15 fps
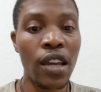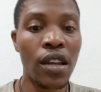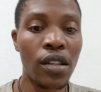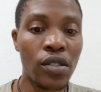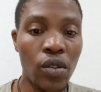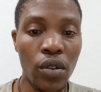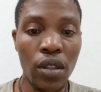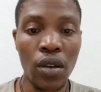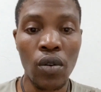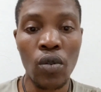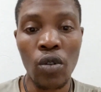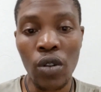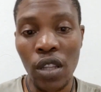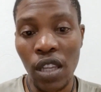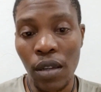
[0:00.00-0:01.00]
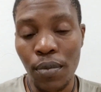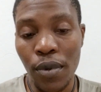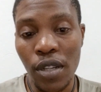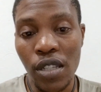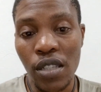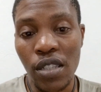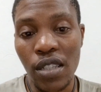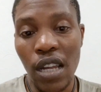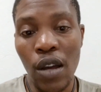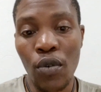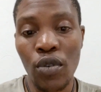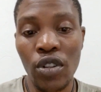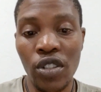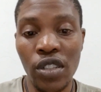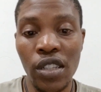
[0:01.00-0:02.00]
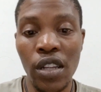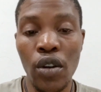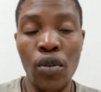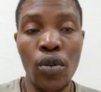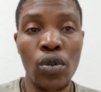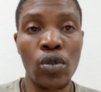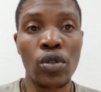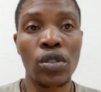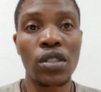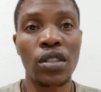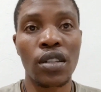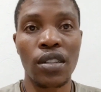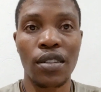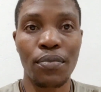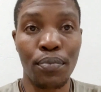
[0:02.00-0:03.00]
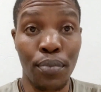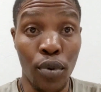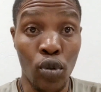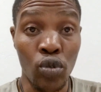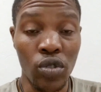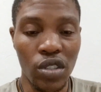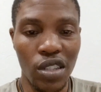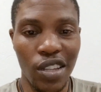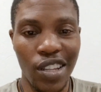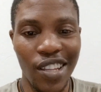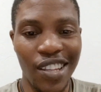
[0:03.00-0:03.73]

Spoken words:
So the goalkeepers, our dear old Bruce,